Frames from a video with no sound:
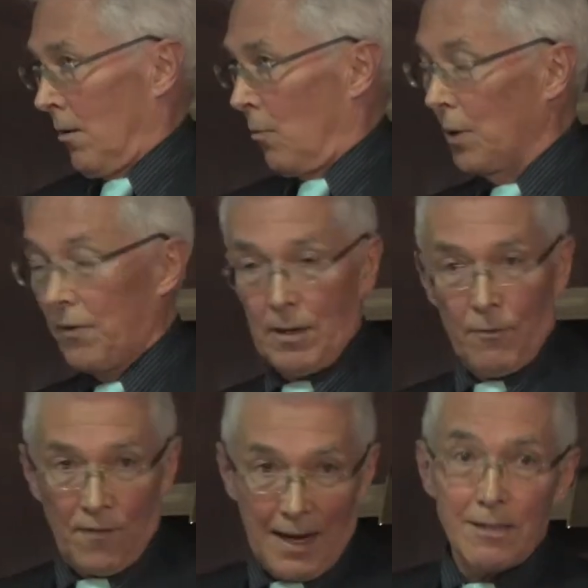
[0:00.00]
with the
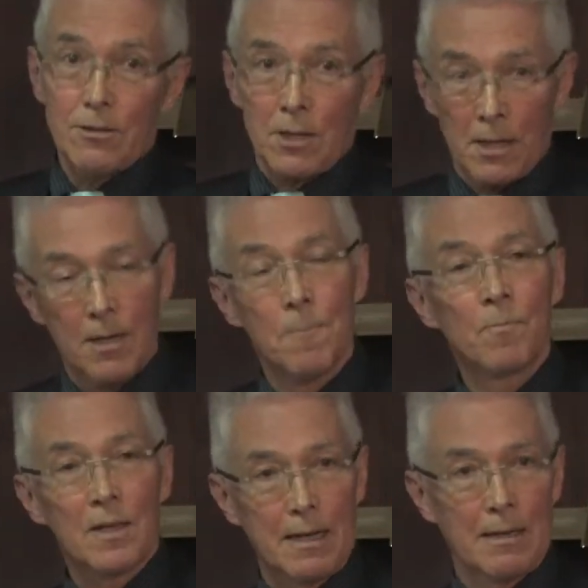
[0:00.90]
effect,
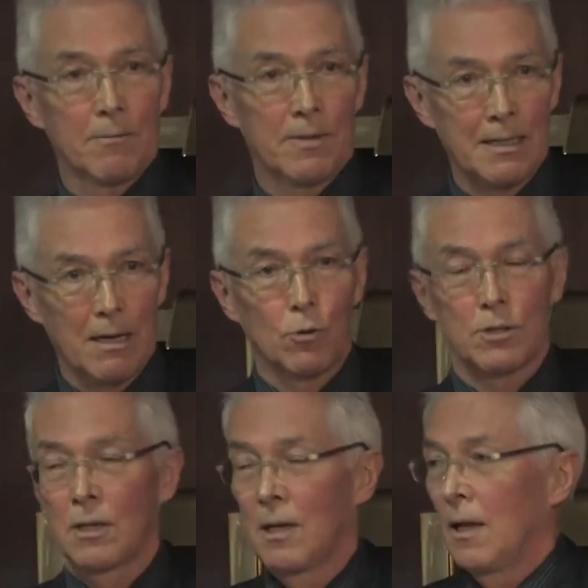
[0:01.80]
and that I would
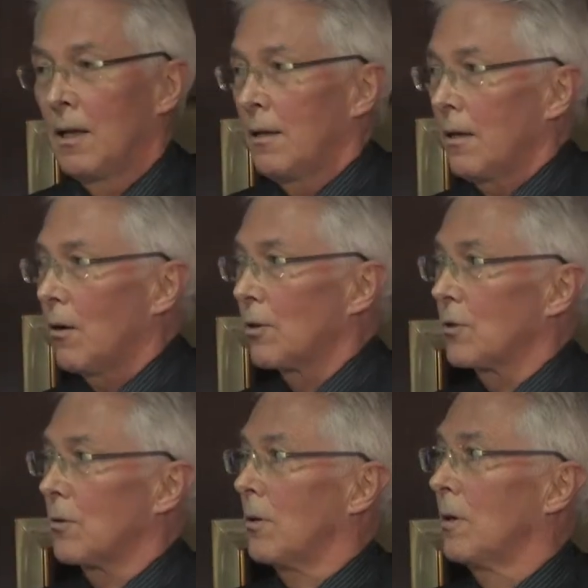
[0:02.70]

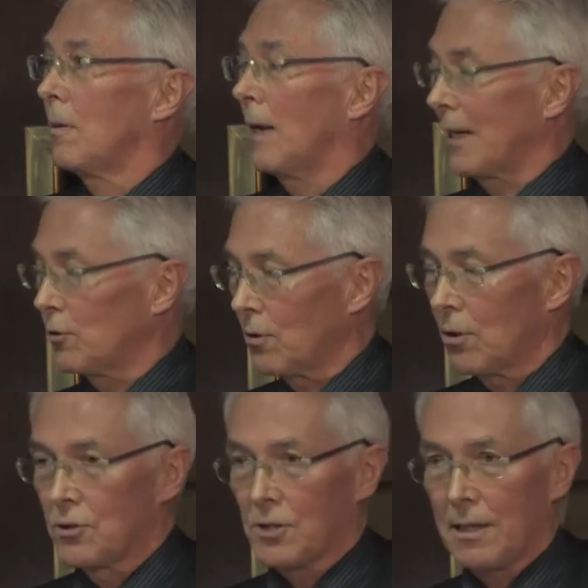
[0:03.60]
also like to
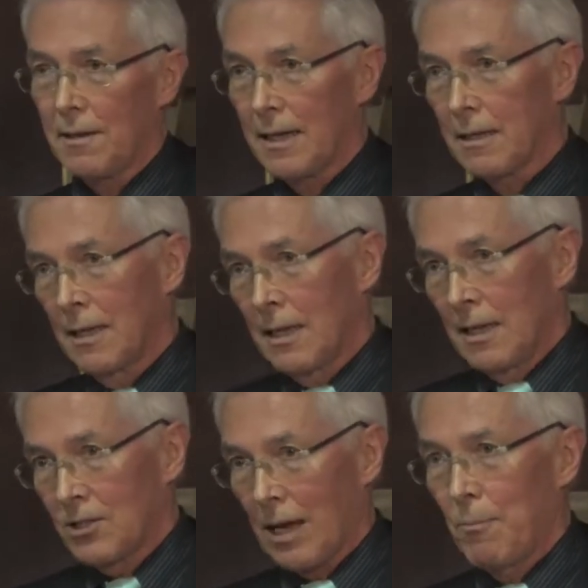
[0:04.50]
consider, that
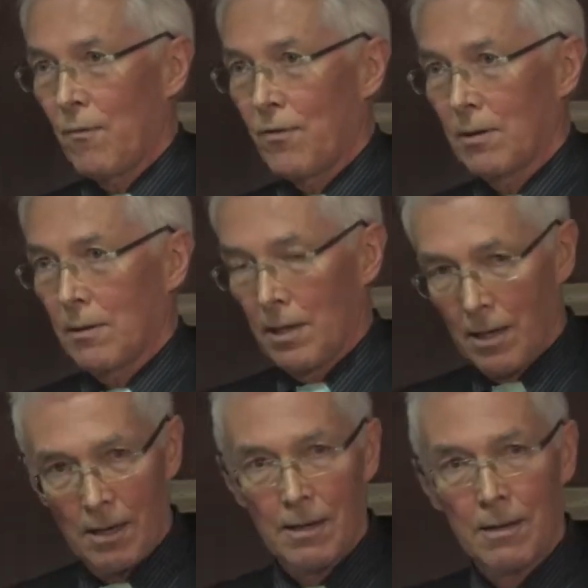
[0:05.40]
some of the
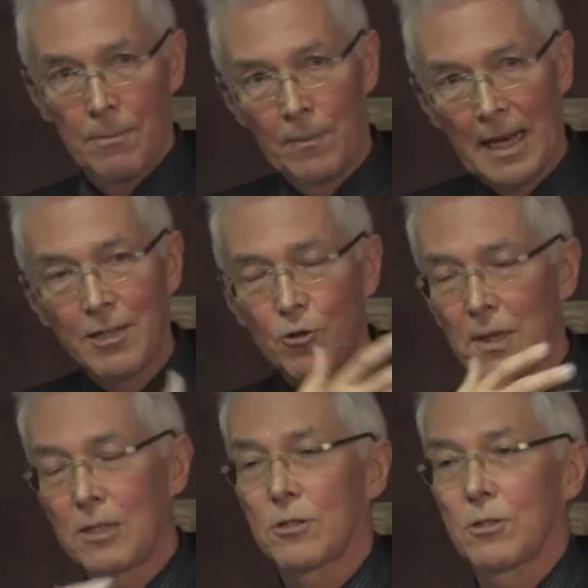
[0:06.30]

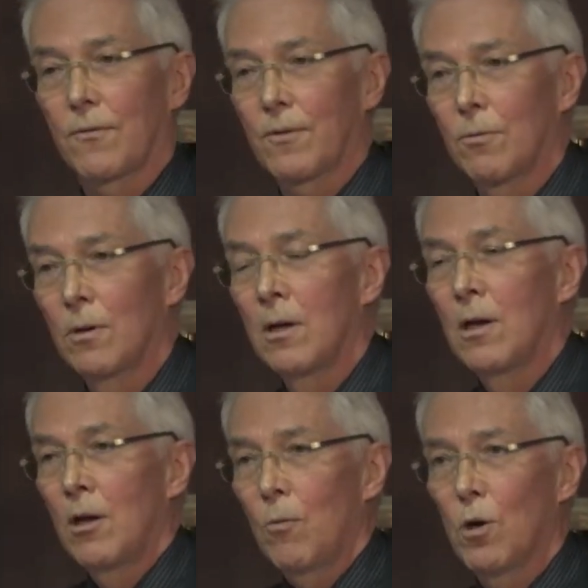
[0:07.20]
increases of the
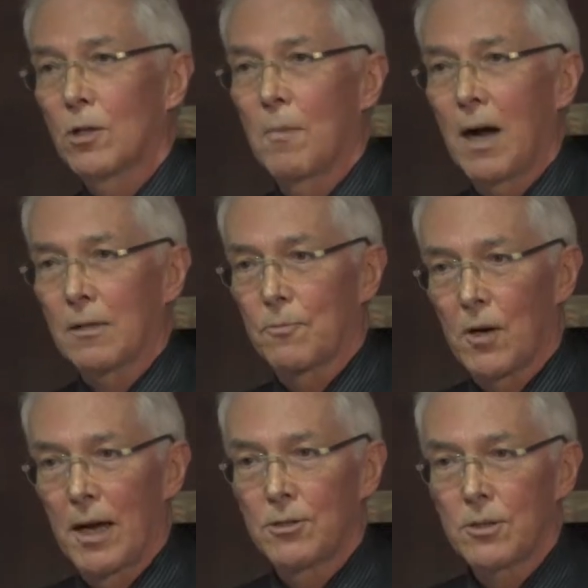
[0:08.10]
world market
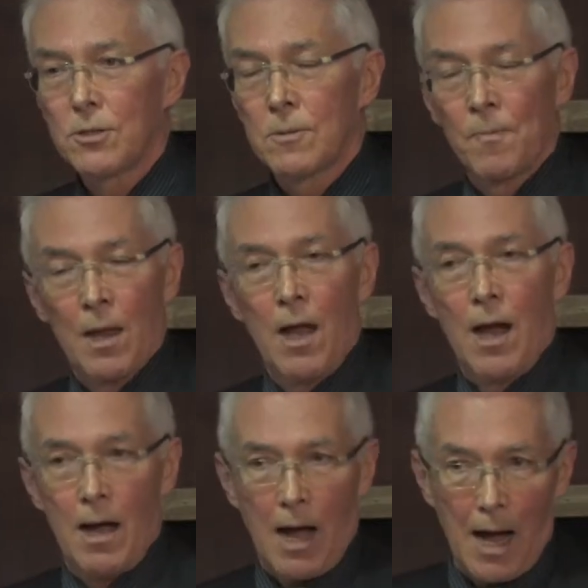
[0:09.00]
prices
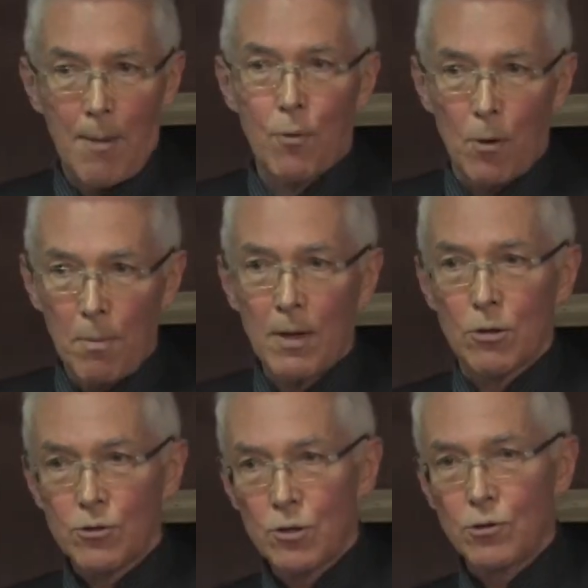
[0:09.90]
are probably
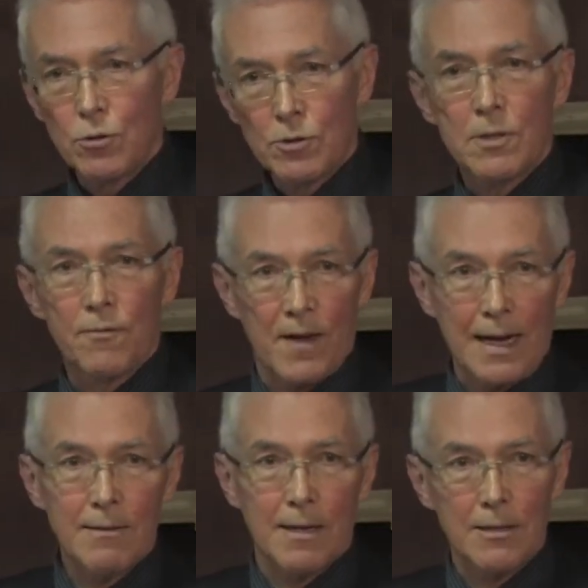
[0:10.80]
also due to the
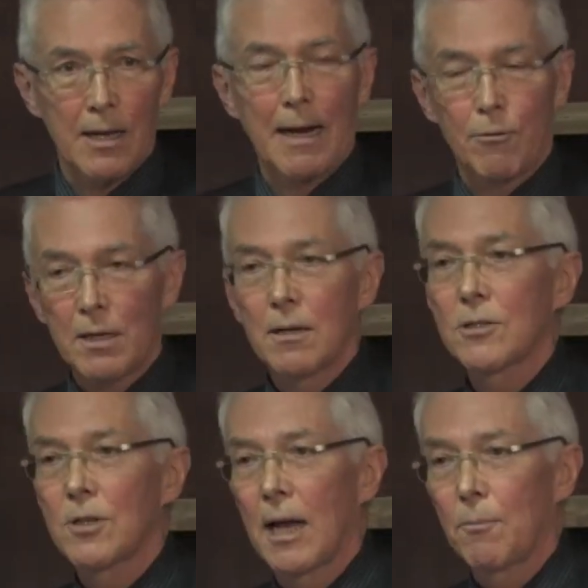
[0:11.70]
fact that
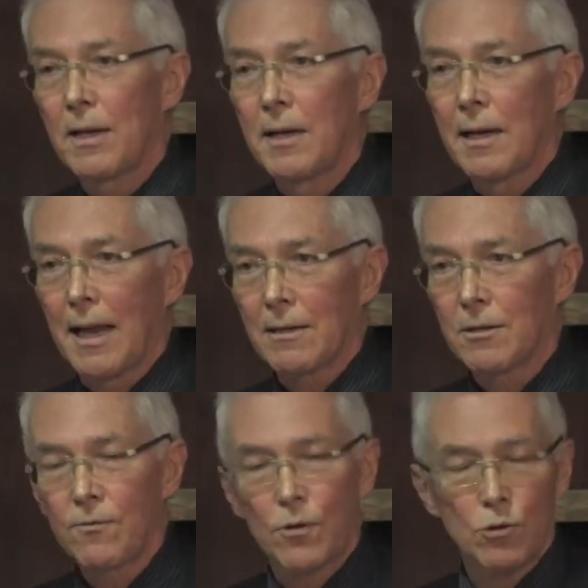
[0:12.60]
agriculture had been
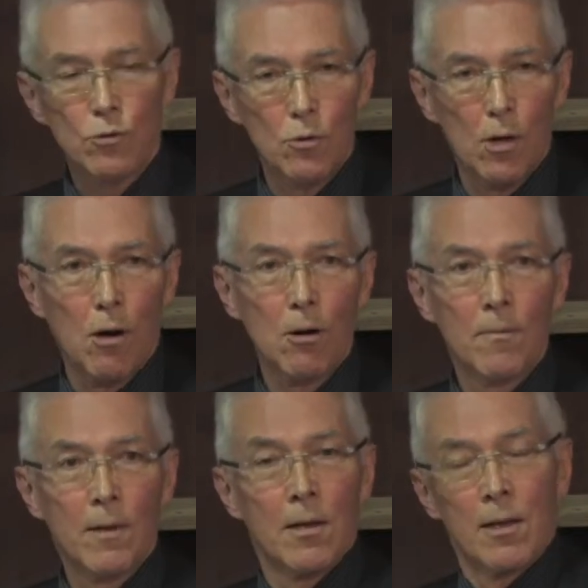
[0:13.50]
neglected for too
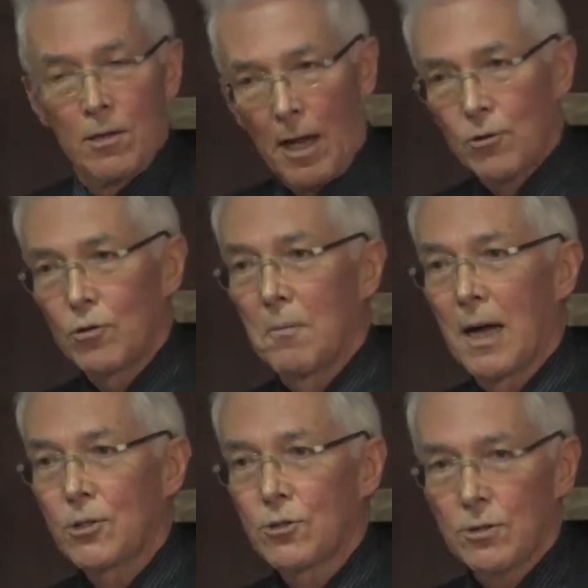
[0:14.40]
long and too
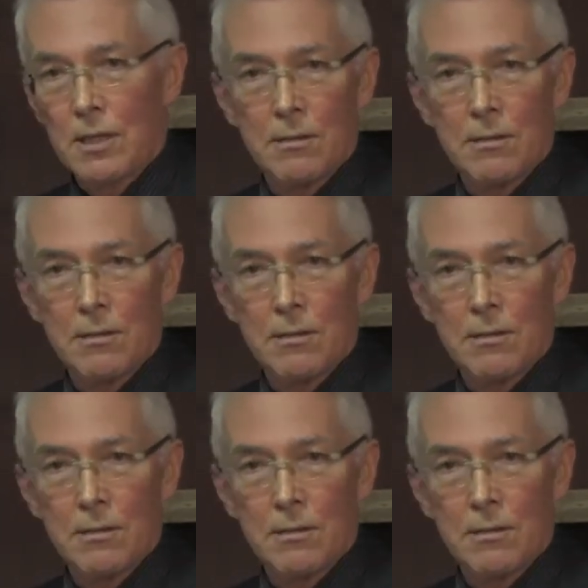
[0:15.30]
much,